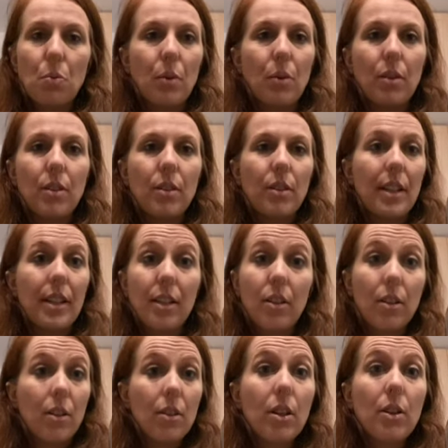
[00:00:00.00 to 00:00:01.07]
would
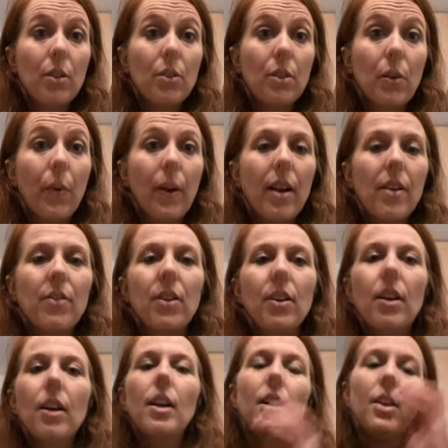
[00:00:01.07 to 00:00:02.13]
you're alone or whatever,